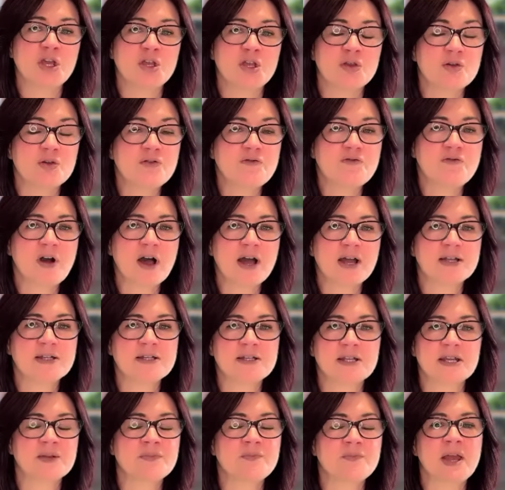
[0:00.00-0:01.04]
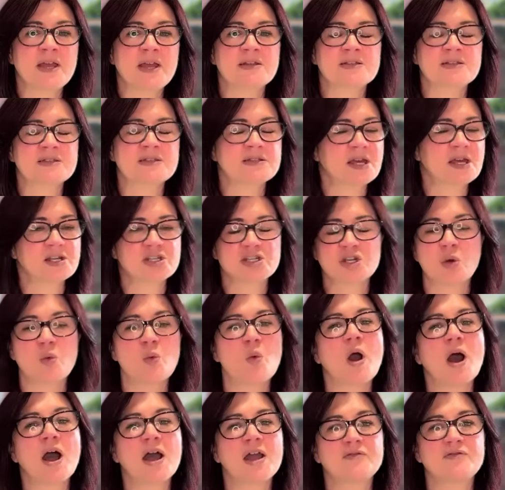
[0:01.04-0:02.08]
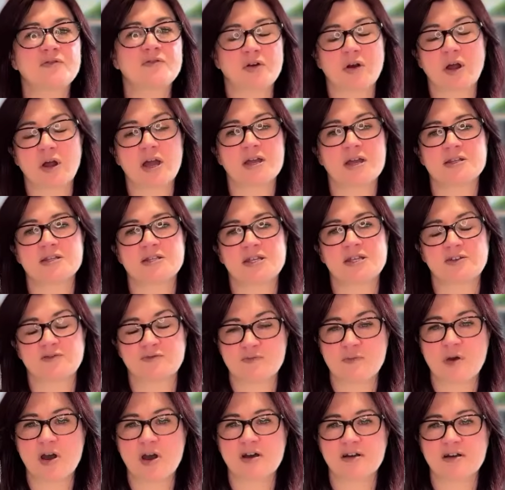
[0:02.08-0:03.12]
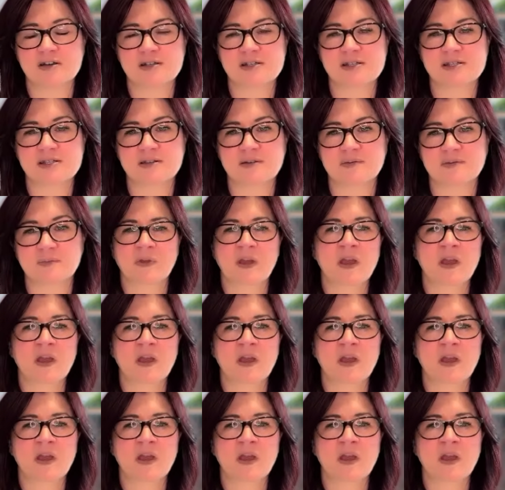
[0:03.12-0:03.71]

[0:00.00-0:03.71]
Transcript: you'll find it makes such a wide variety of marks.